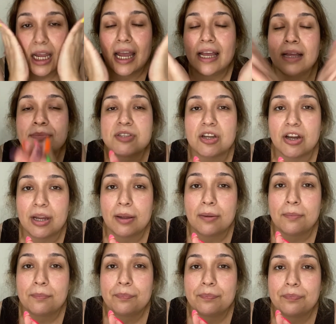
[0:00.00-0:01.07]
I'm sorry.
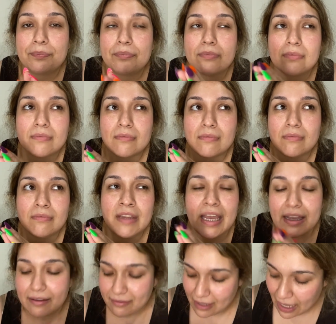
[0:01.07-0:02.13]

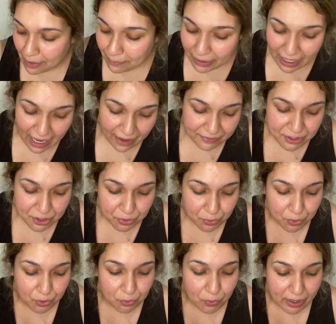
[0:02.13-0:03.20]
Yeah, I'm gonna have to
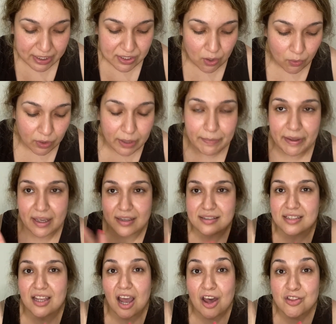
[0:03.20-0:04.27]
do US only because
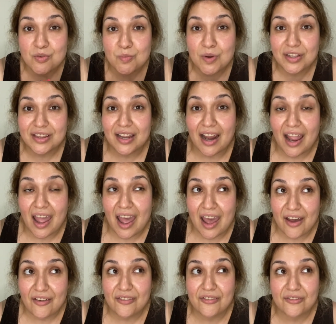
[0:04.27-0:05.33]
the other one that I
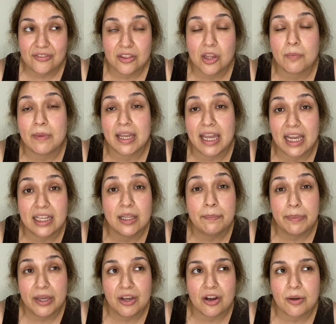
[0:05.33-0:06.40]
have, the Mikayla
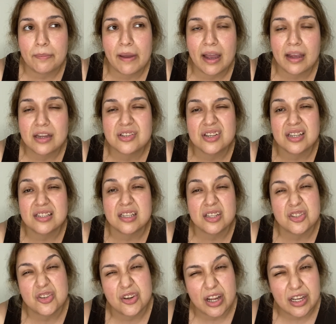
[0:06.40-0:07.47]
PR package, is
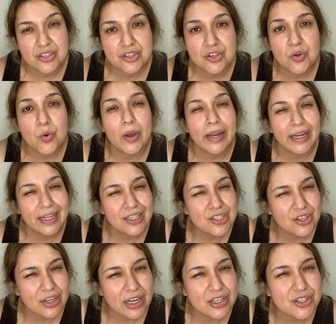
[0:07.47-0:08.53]
international, and
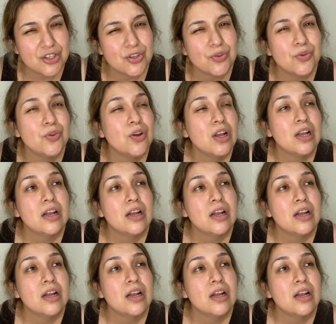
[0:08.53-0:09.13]
international